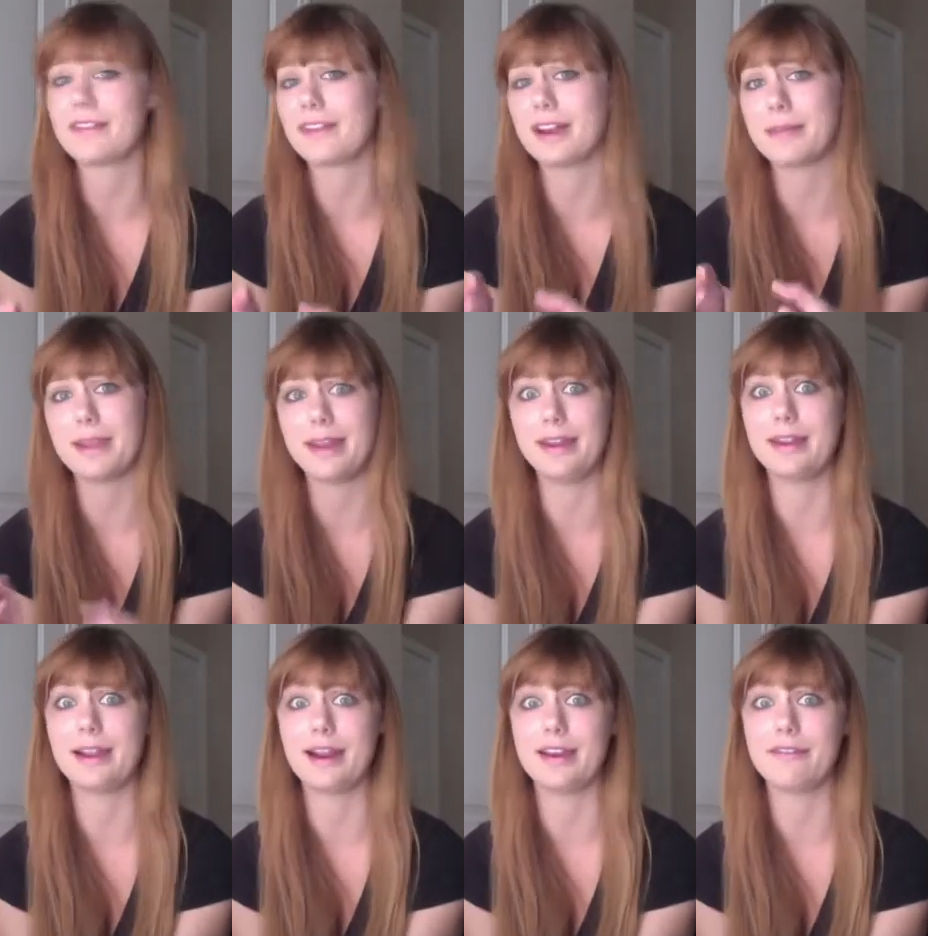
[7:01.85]
that I'm any
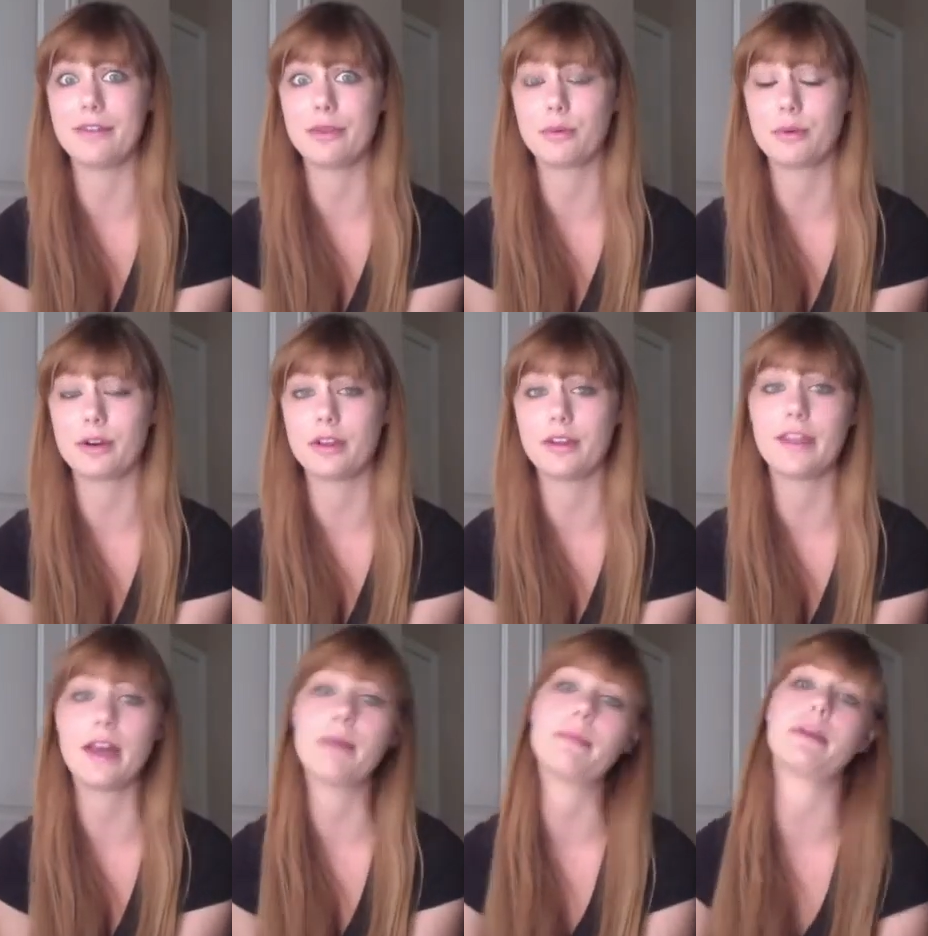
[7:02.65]
kind of authority on
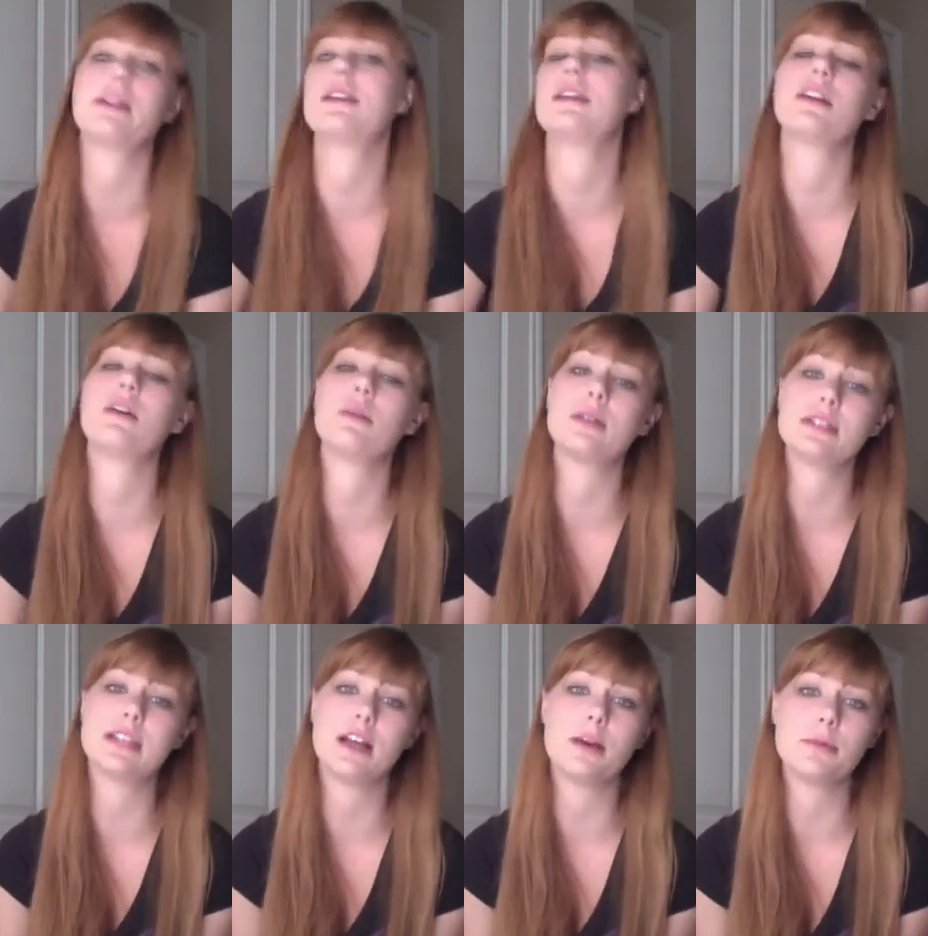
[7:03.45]
that, but it
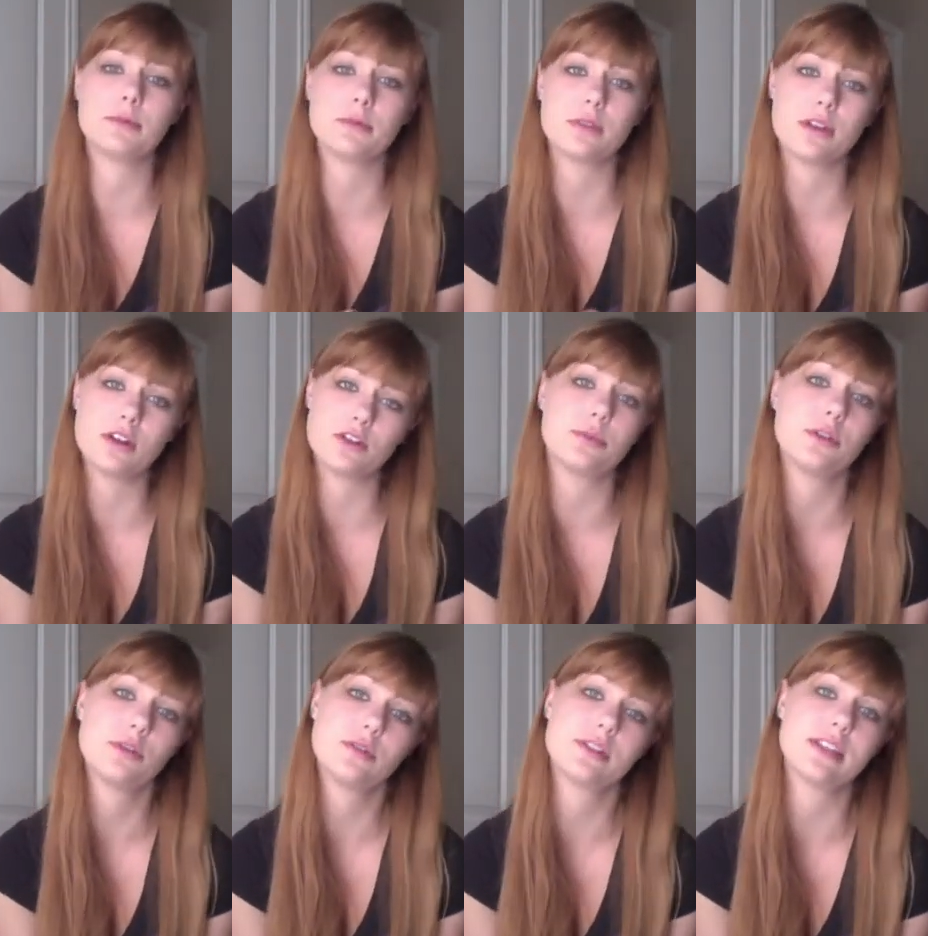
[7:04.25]
always helps with
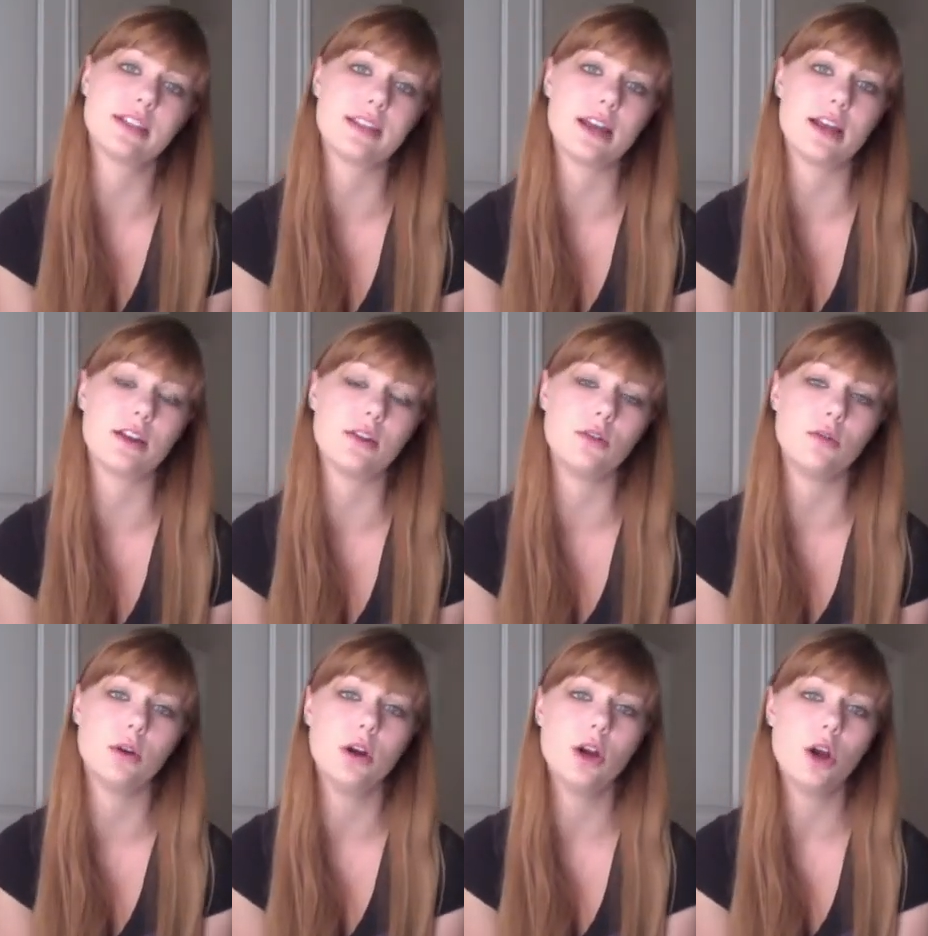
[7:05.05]
entrepreneurs like that who